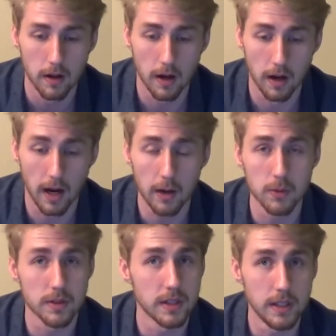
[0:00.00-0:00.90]
uh, I
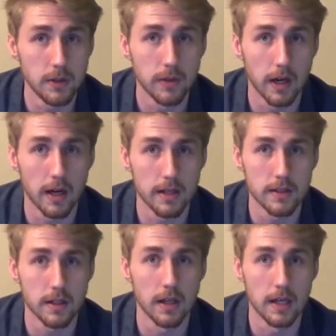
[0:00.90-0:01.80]
will see you
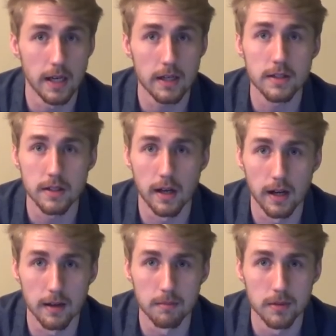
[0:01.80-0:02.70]
guys next
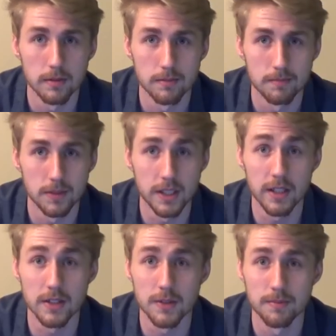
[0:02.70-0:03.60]
time.
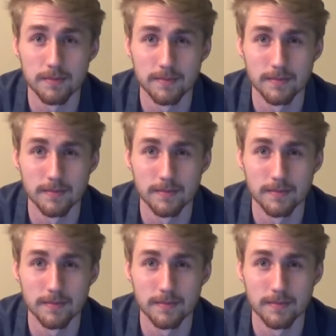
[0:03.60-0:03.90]
Cheers.